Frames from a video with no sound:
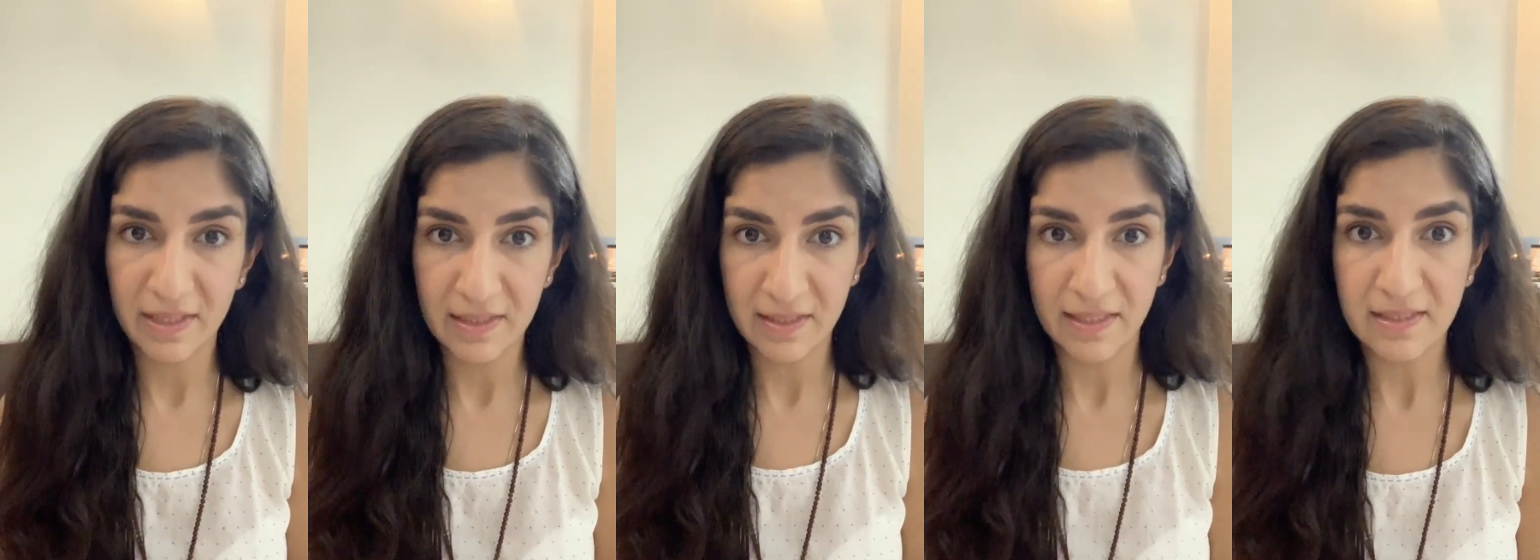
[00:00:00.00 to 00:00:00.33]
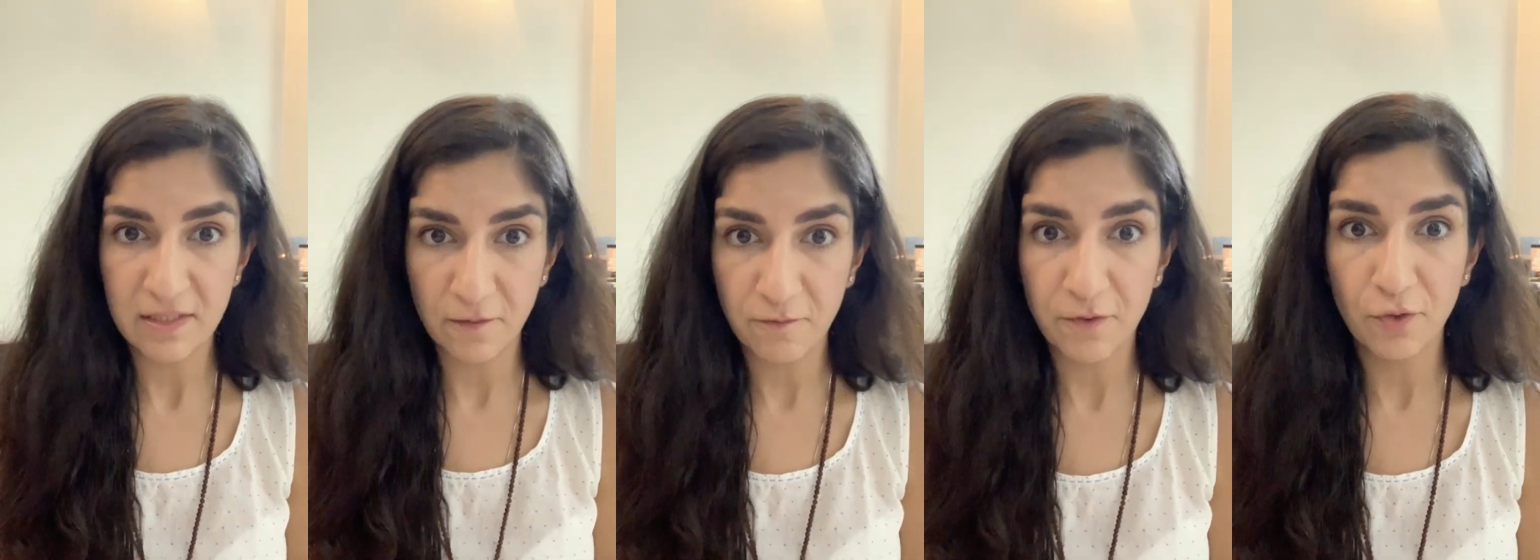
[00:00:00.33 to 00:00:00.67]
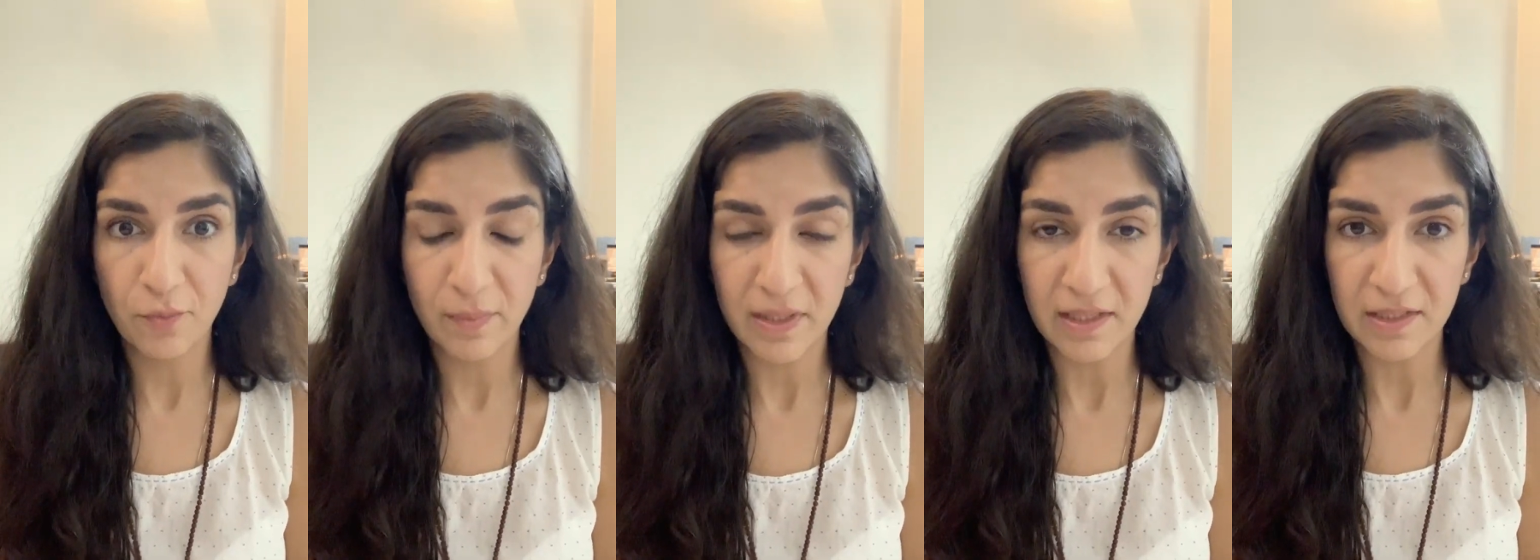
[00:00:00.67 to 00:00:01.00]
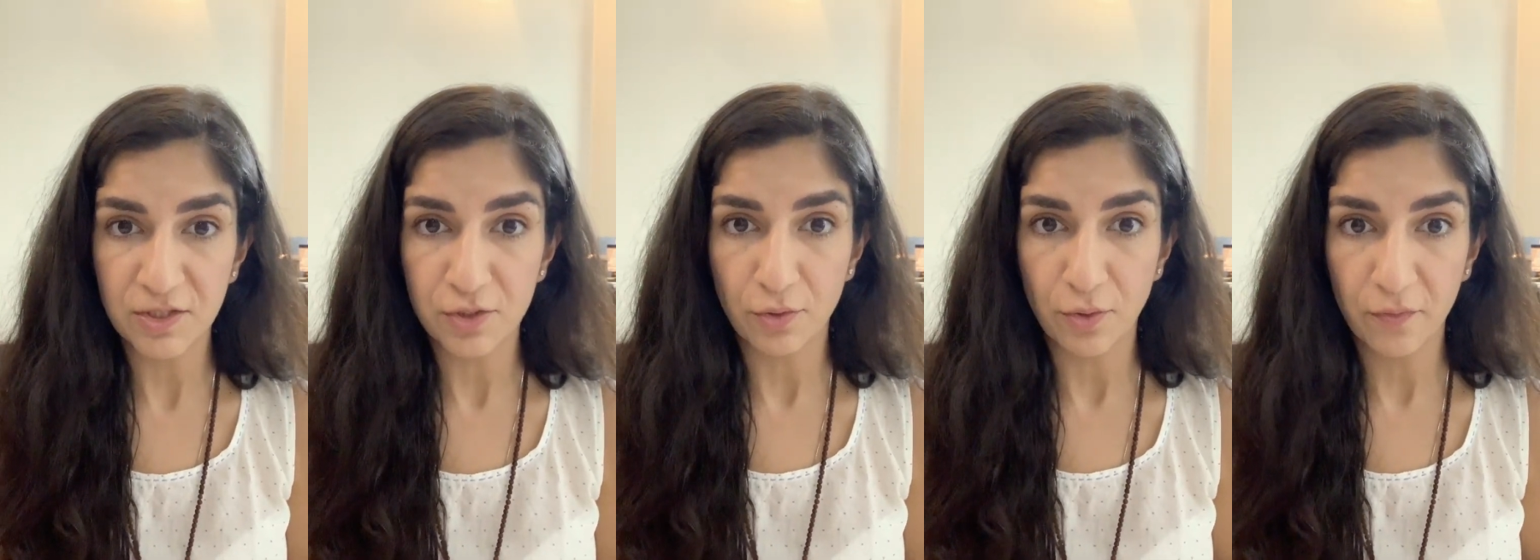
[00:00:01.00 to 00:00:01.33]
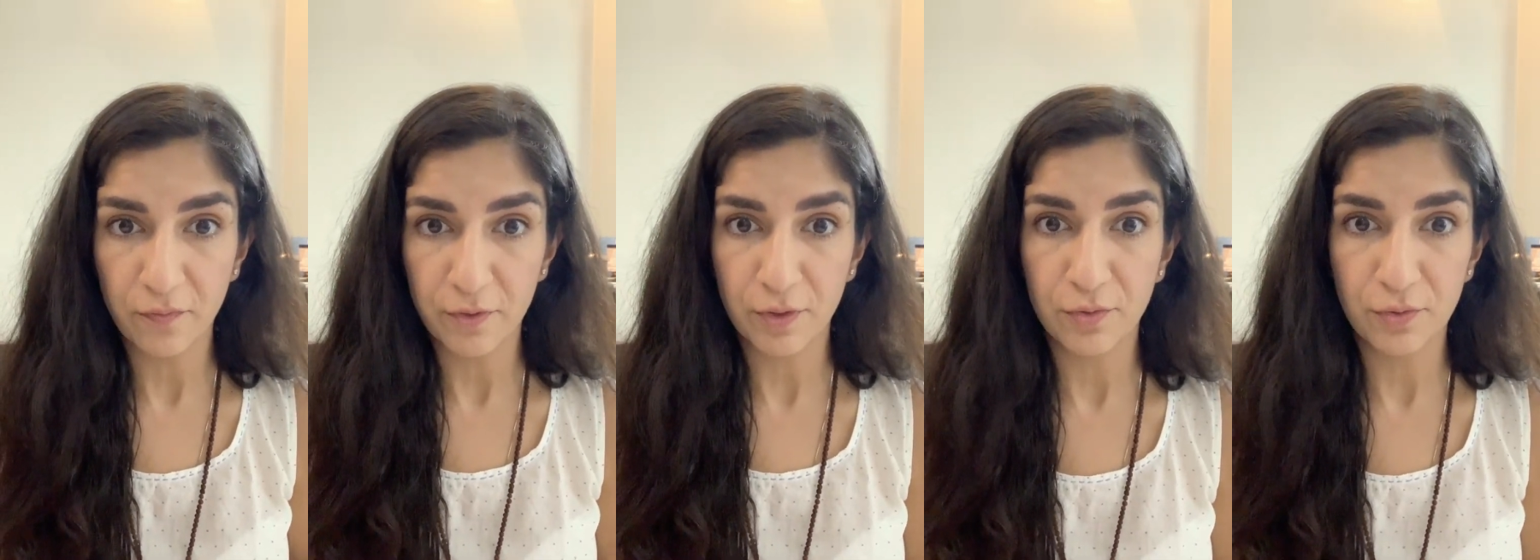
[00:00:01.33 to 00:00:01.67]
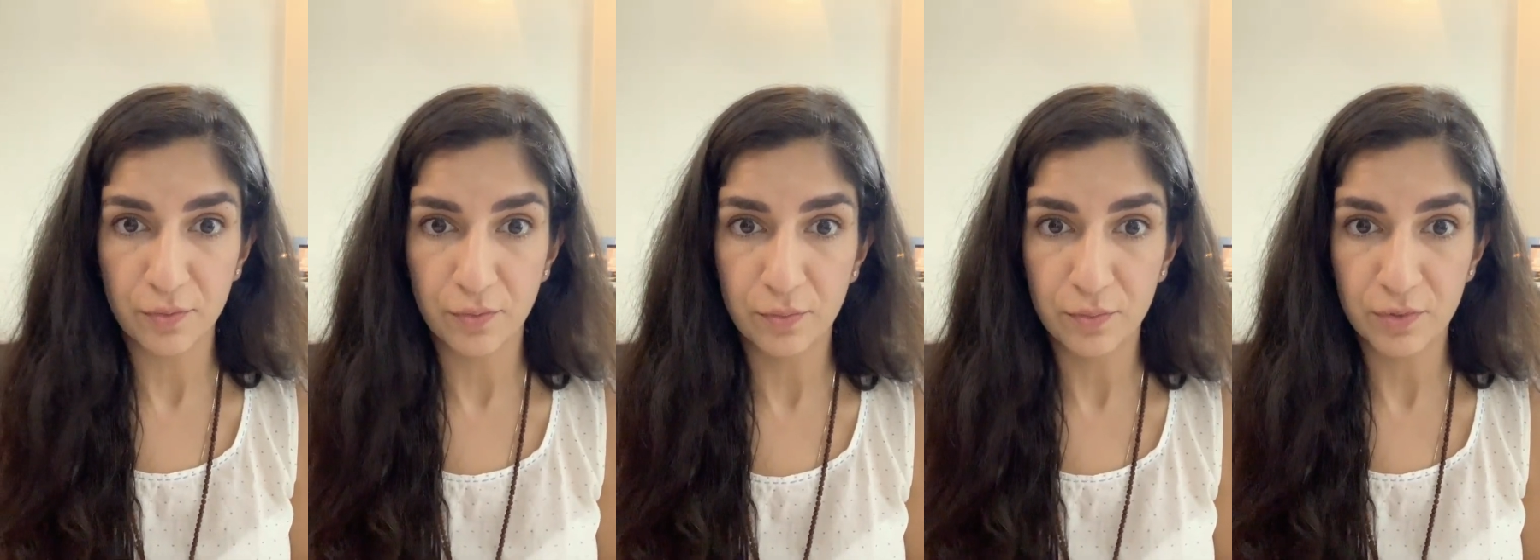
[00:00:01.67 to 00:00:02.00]
It takes a few minutes, for you
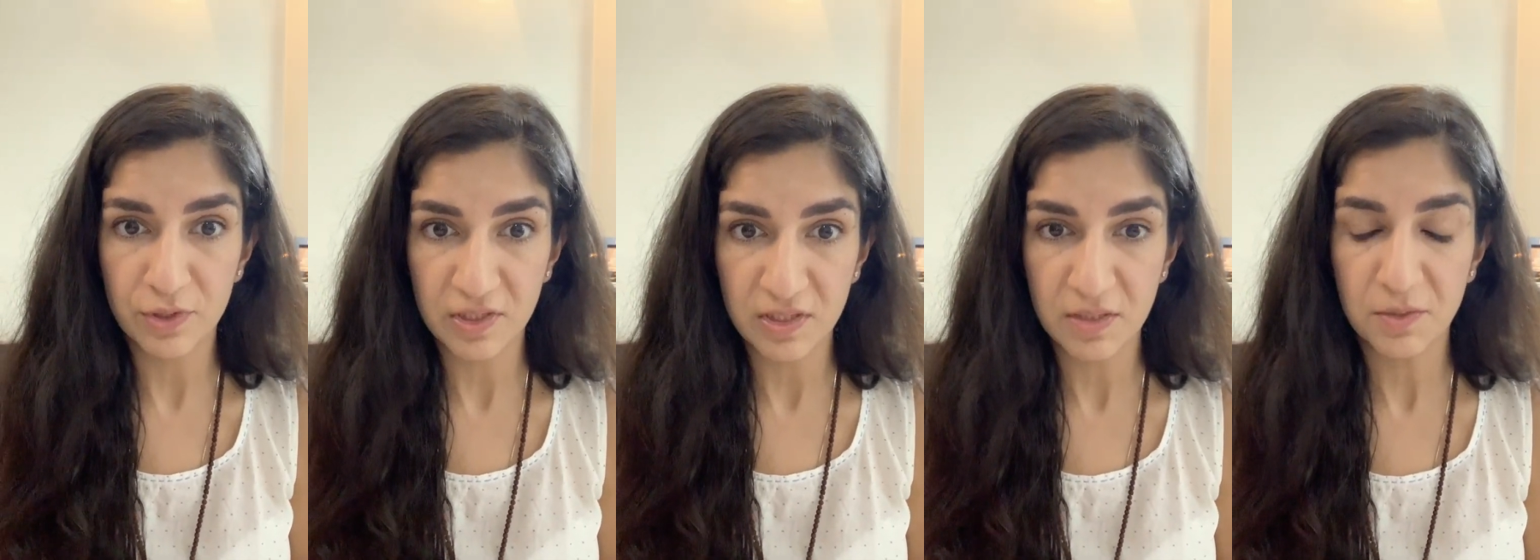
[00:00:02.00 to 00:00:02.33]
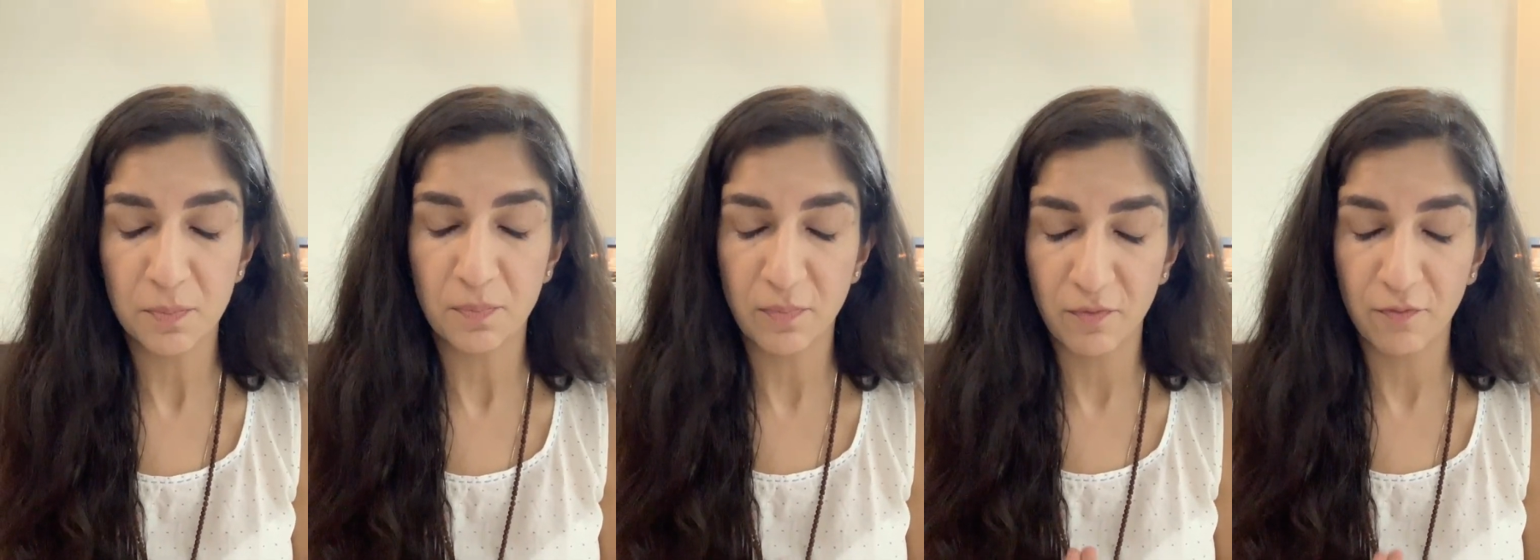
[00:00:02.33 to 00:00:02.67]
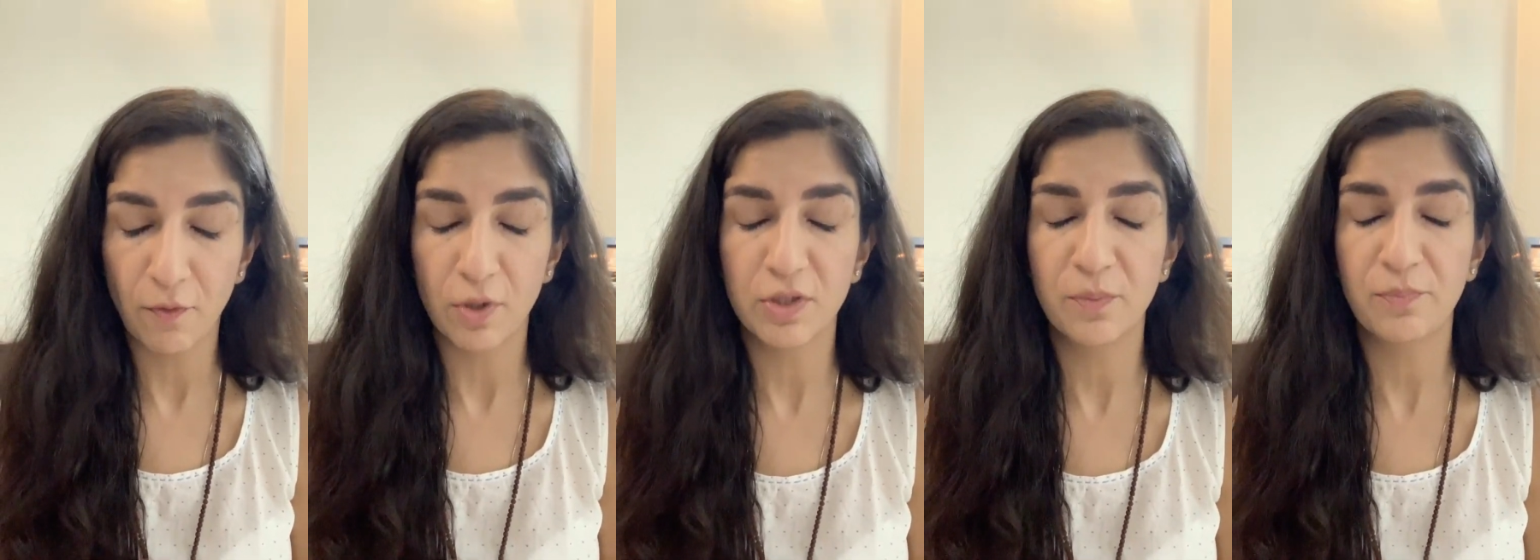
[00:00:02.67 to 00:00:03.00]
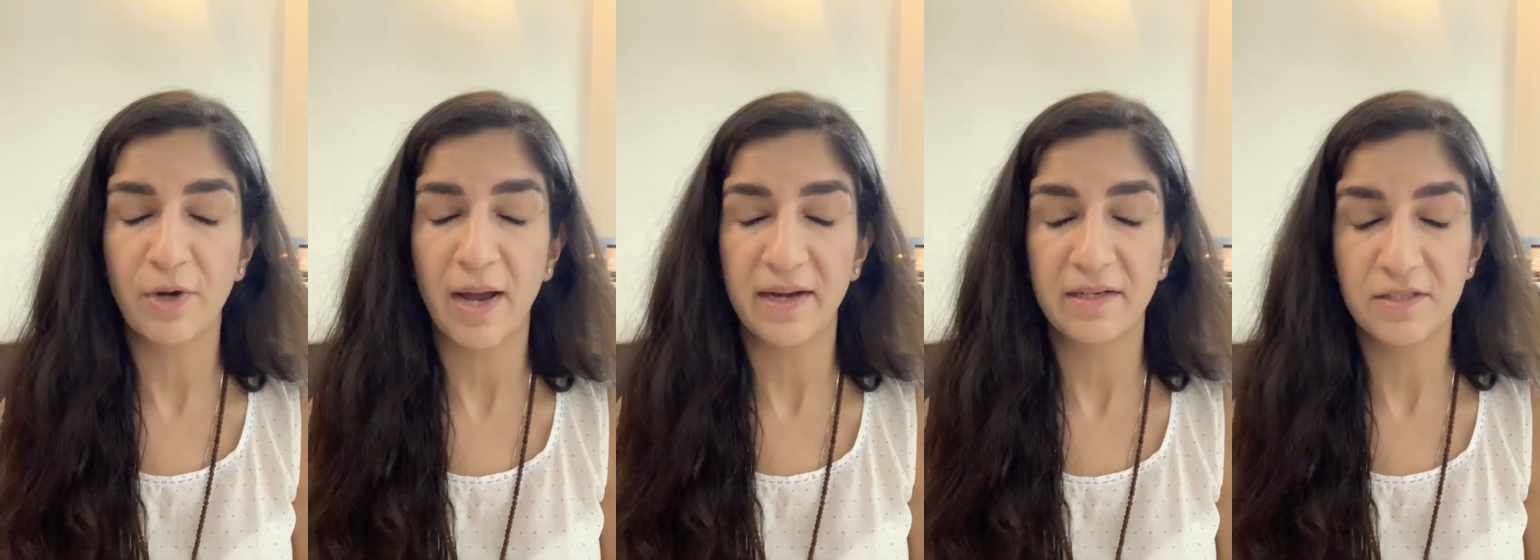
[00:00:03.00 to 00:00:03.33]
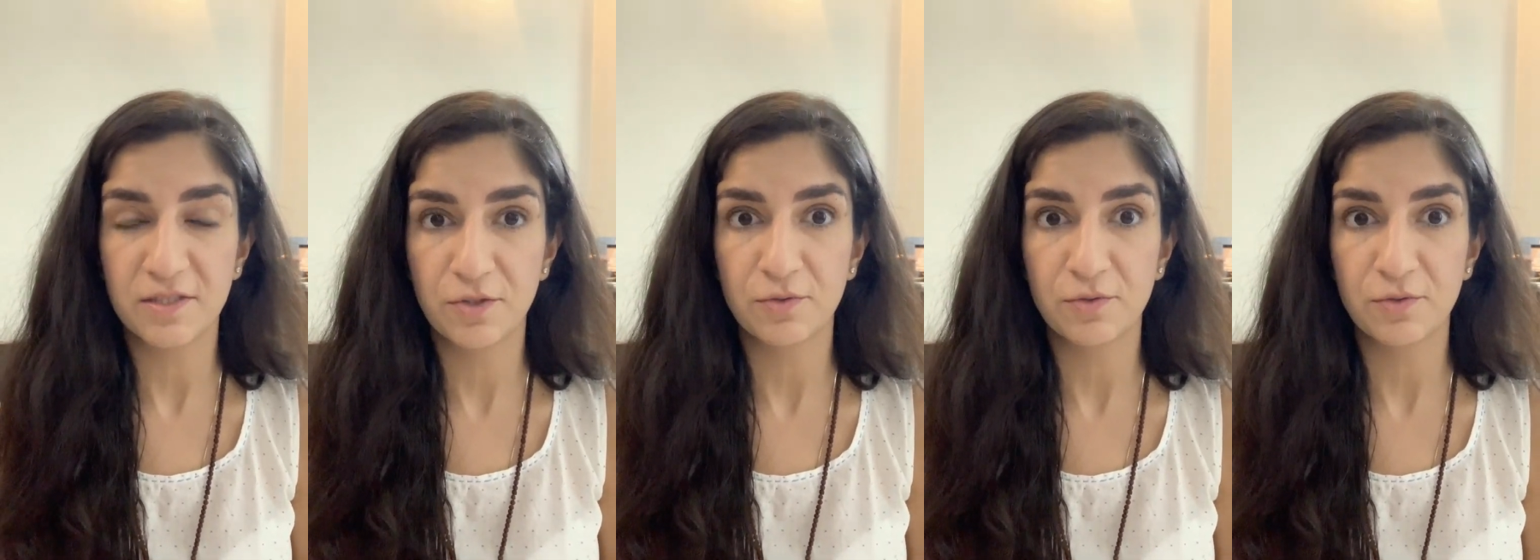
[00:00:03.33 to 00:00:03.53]
to just before the practice,